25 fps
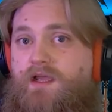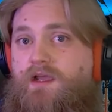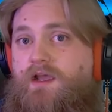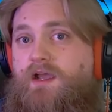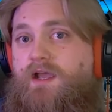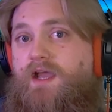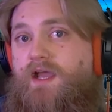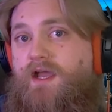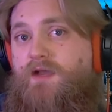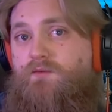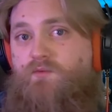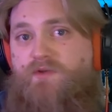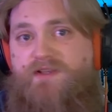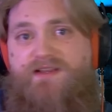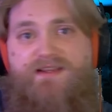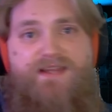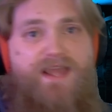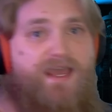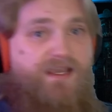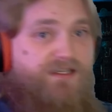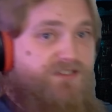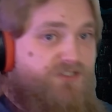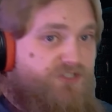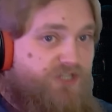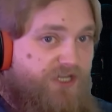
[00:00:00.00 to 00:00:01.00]
uh, with
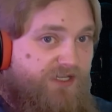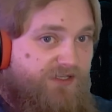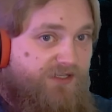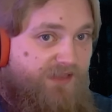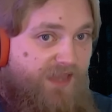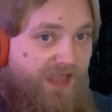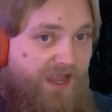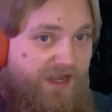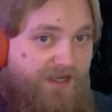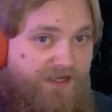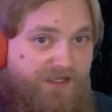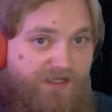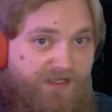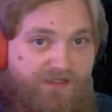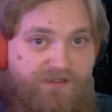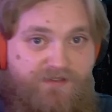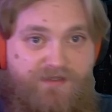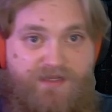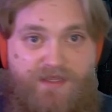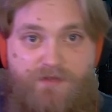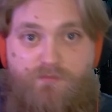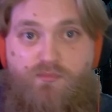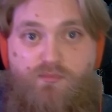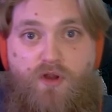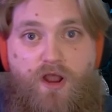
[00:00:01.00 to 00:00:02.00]
next gen lighting
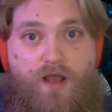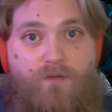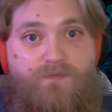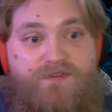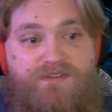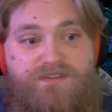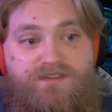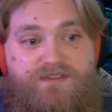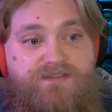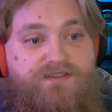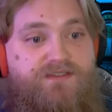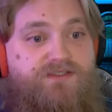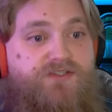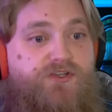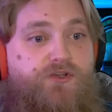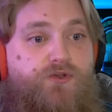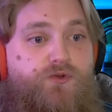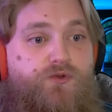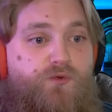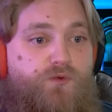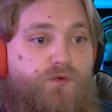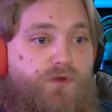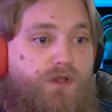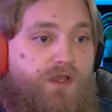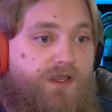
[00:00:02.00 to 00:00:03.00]
that promises
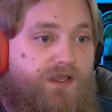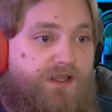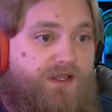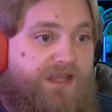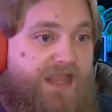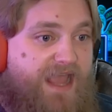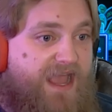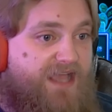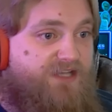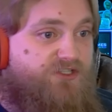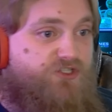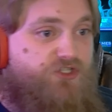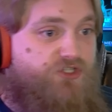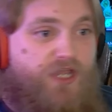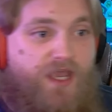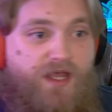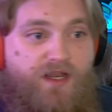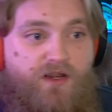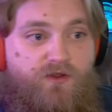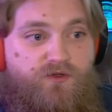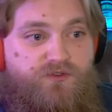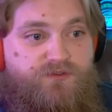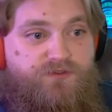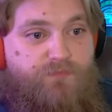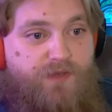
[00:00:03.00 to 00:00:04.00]
to cast
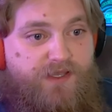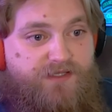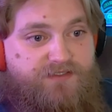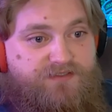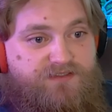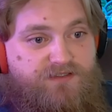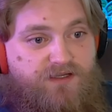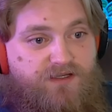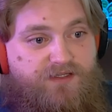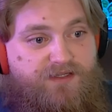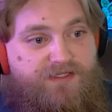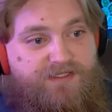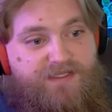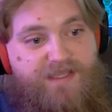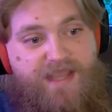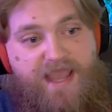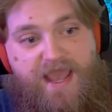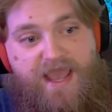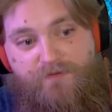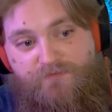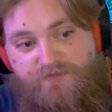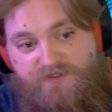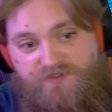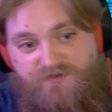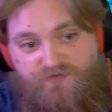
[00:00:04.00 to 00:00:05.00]
shadows based on the
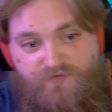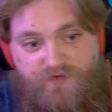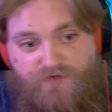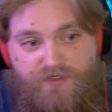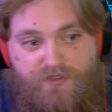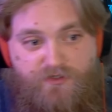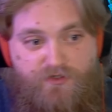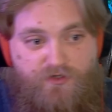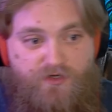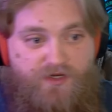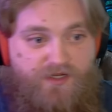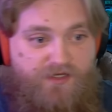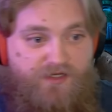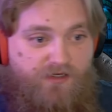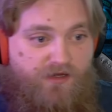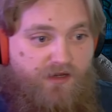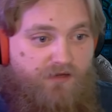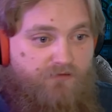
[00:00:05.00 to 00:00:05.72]
atmosphere and